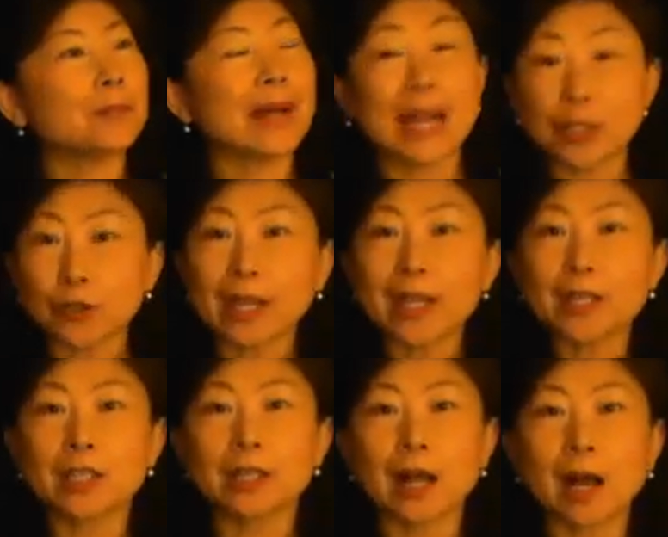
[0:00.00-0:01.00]

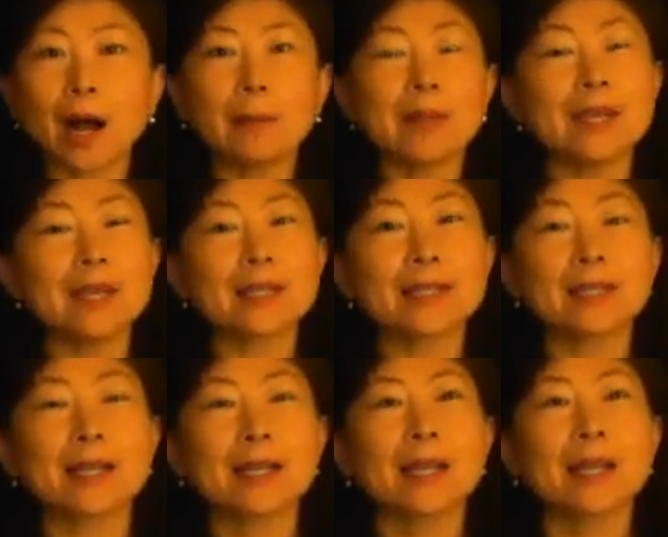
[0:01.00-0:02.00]
education, hobbies,
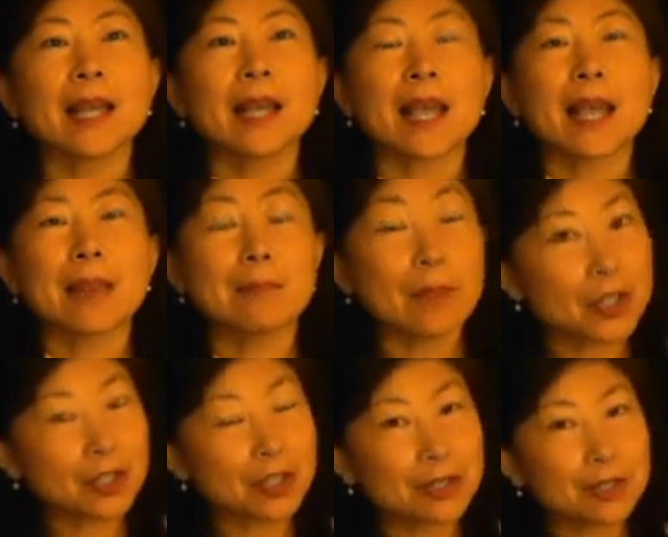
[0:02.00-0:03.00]

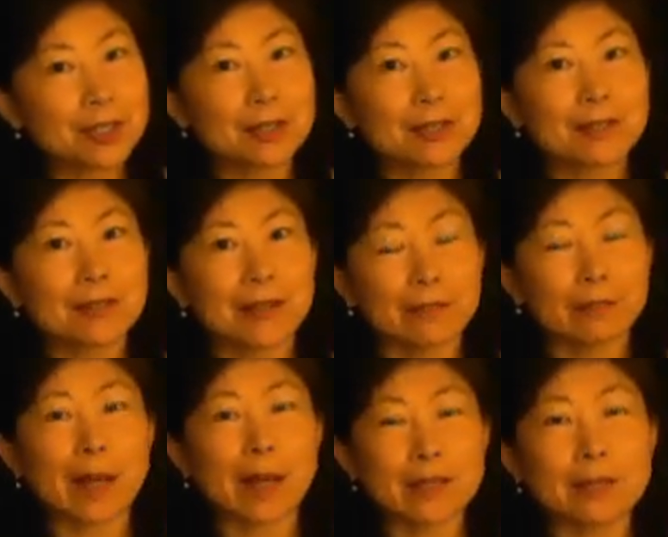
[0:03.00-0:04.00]
pictures, if
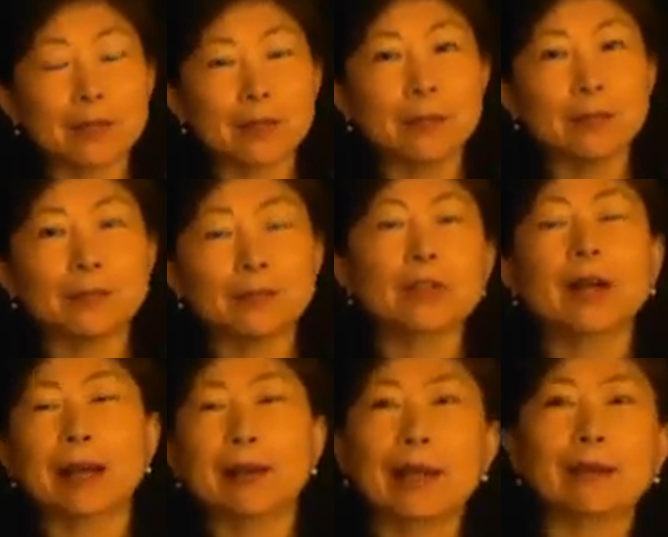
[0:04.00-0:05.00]
possible. So I
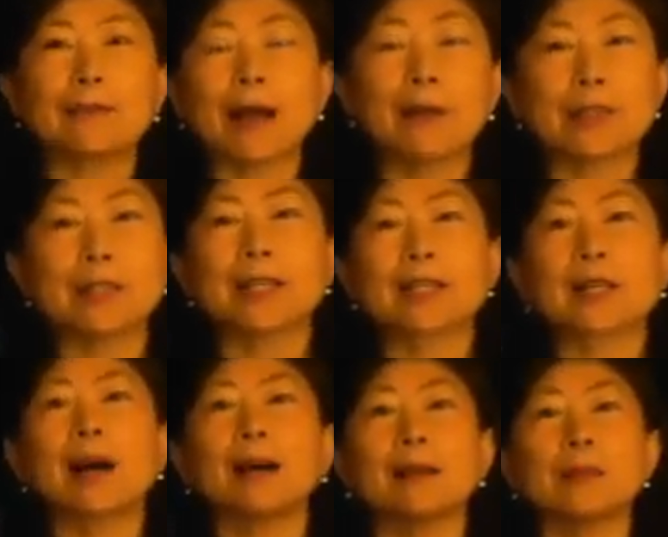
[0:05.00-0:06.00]
have like 5 or 6
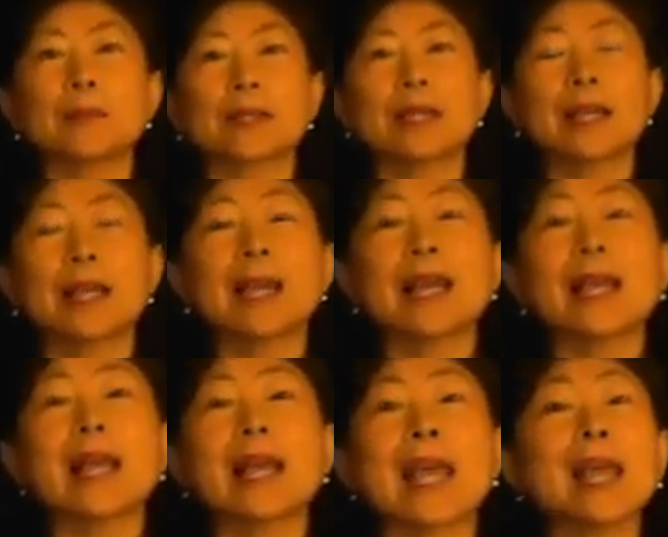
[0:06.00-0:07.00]
columns.
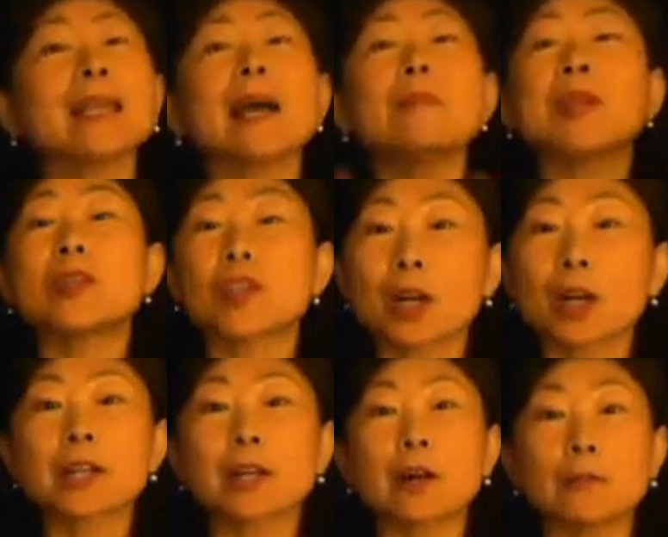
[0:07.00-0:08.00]
And I'm in
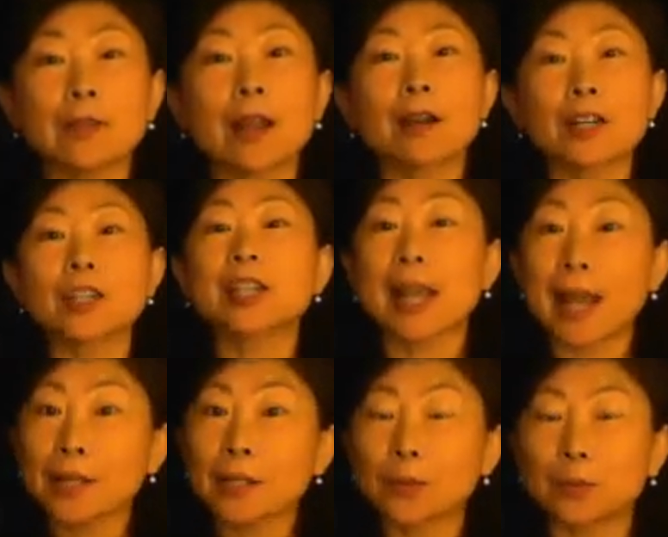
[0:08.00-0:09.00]
charge of a large
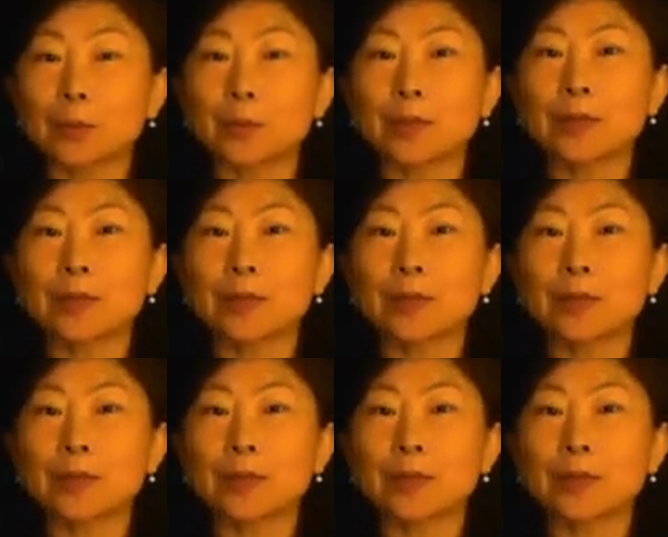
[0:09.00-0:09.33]
chat group,